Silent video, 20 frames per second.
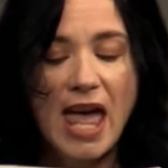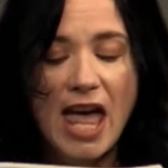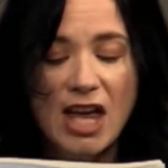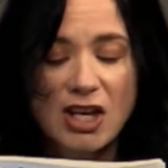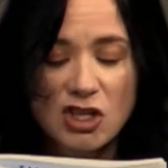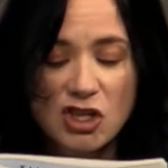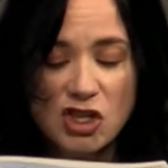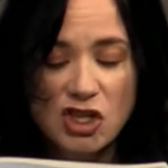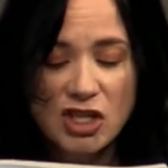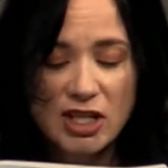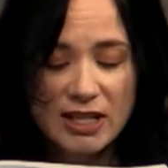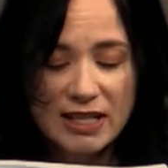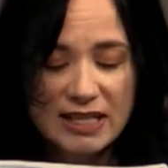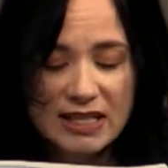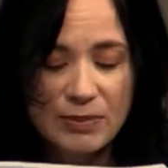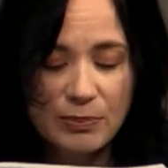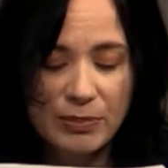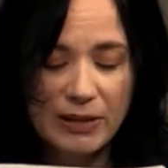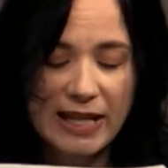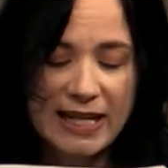And she
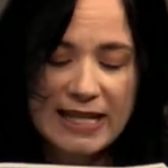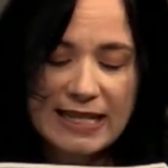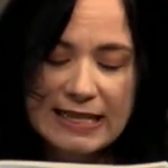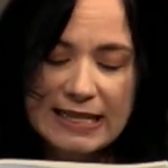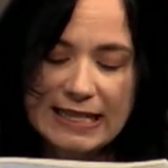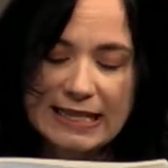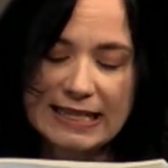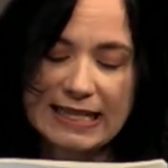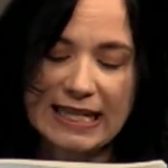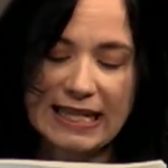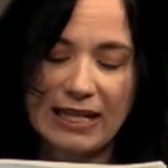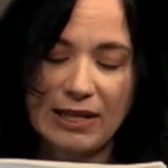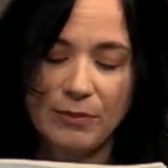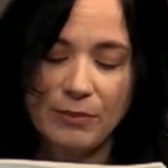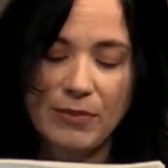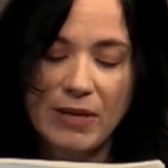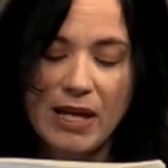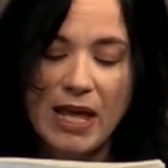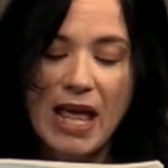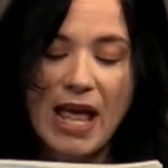explained to
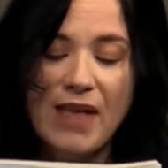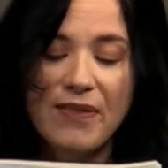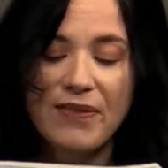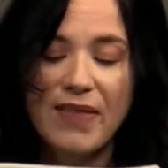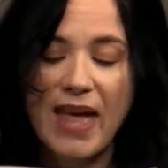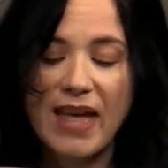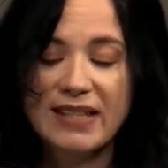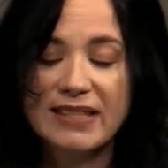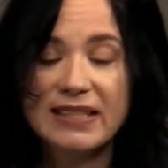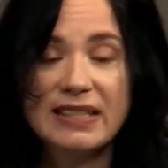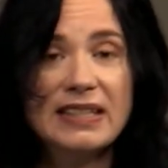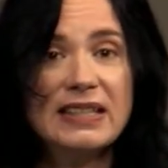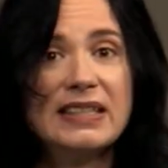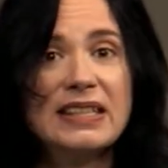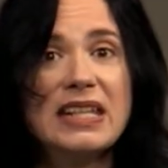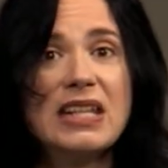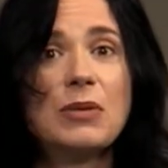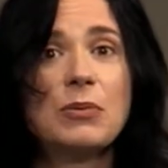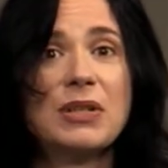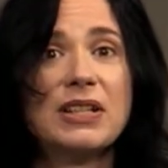Tim that
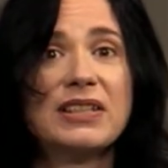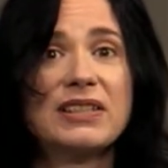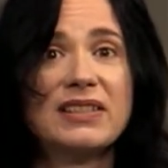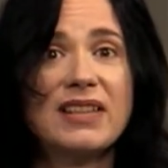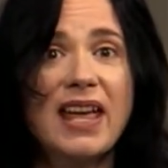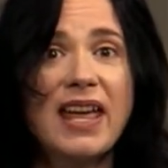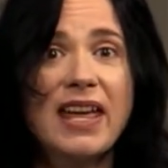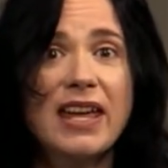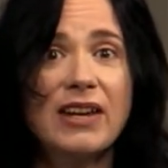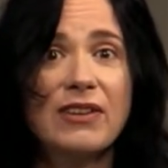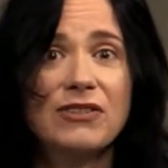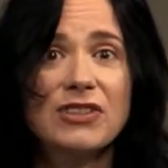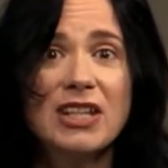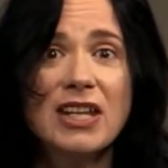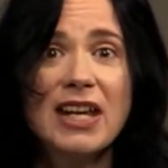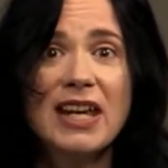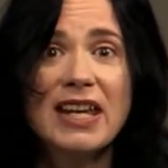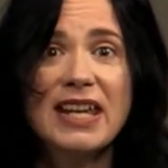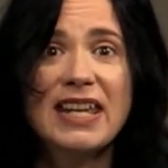since he was saved,